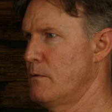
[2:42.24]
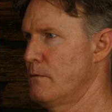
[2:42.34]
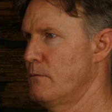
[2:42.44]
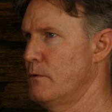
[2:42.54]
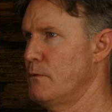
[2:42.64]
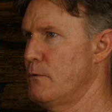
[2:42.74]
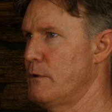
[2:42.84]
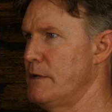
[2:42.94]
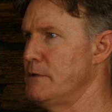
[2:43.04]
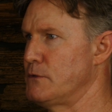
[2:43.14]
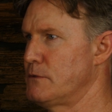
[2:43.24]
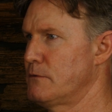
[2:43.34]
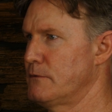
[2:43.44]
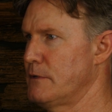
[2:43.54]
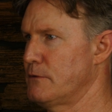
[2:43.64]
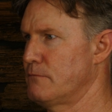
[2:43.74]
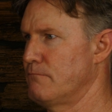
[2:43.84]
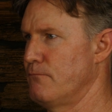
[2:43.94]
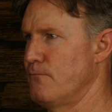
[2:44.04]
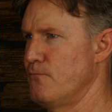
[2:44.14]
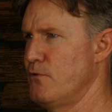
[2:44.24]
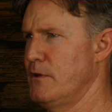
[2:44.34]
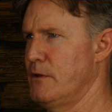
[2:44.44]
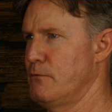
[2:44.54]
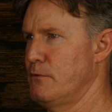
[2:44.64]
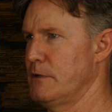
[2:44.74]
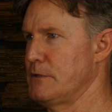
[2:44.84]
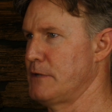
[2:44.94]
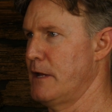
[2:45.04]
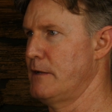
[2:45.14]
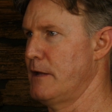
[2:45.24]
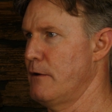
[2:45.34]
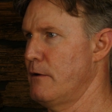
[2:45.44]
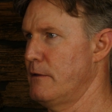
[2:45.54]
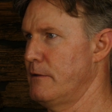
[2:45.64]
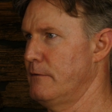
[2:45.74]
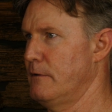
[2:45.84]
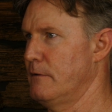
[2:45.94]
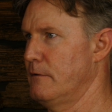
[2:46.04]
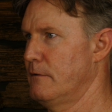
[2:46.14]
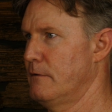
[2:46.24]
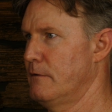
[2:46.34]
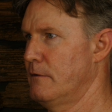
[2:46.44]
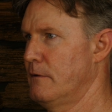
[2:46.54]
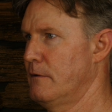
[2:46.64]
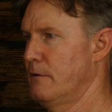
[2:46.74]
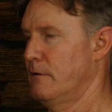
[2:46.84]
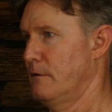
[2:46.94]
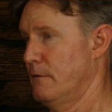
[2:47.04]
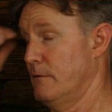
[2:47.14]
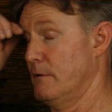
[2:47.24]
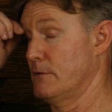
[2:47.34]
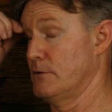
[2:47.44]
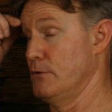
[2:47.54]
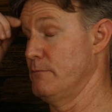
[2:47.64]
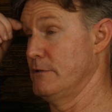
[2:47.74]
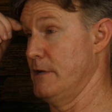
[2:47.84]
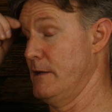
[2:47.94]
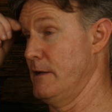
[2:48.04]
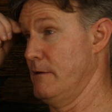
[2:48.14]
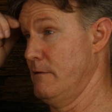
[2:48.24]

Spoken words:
wonder where he is, because that's really, really sandy area that he's in. Like super sandy.